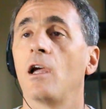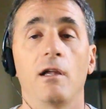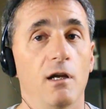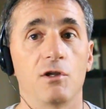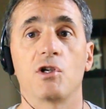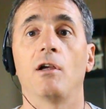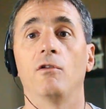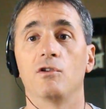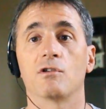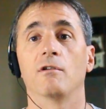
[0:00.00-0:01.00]
Now you got to
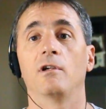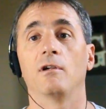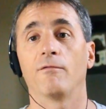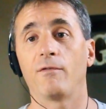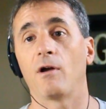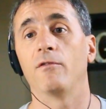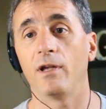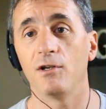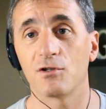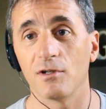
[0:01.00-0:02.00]
challenge the
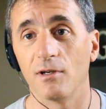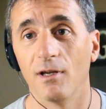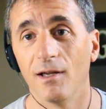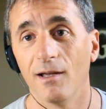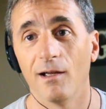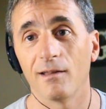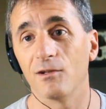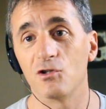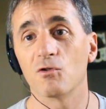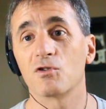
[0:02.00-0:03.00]
foundation,
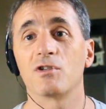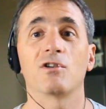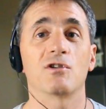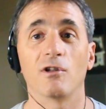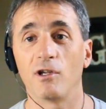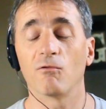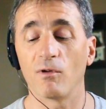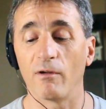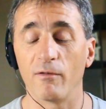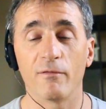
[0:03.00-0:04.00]
the jurisdiction
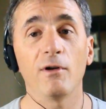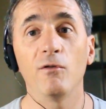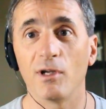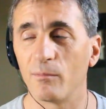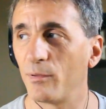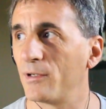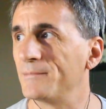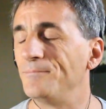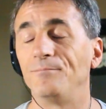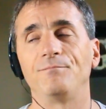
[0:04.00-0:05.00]
of the felony
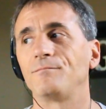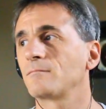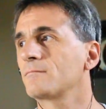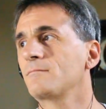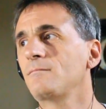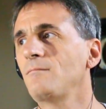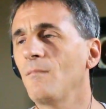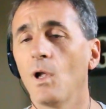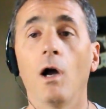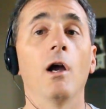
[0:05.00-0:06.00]
complaint.
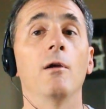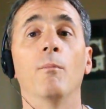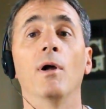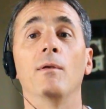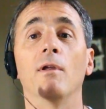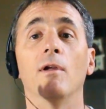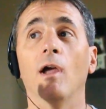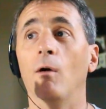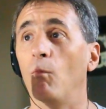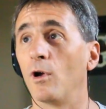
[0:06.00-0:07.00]
But
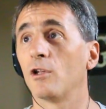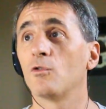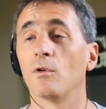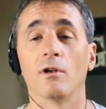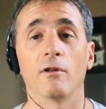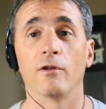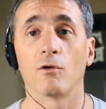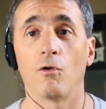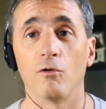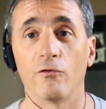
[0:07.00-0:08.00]
we'll get to
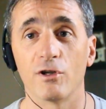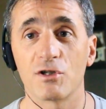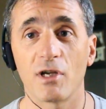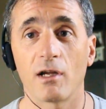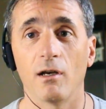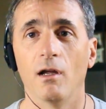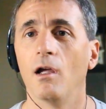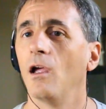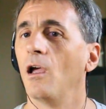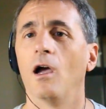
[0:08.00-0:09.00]
the calls in a second.
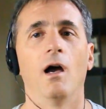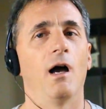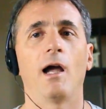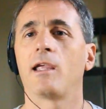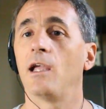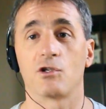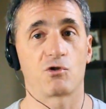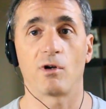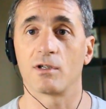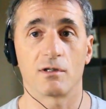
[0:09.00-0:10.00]
I can't
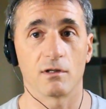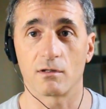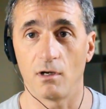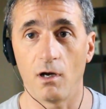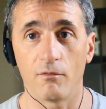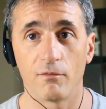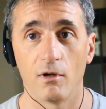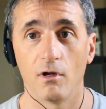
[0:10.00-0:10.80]
stress this enough.